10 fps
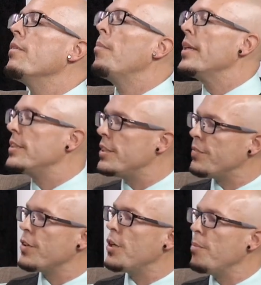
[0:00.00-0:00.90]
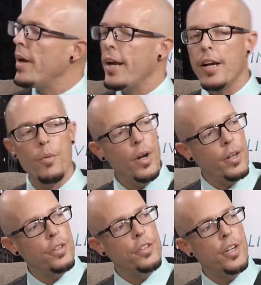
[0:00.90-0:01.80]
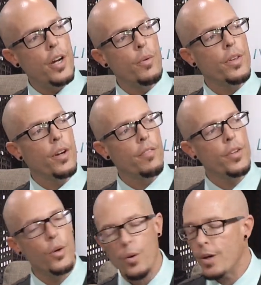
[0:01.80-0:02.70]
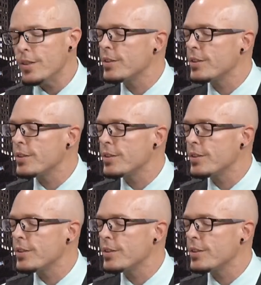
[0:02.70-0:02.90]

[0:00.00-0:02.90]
a message for humanity. Why don't you share with our viewers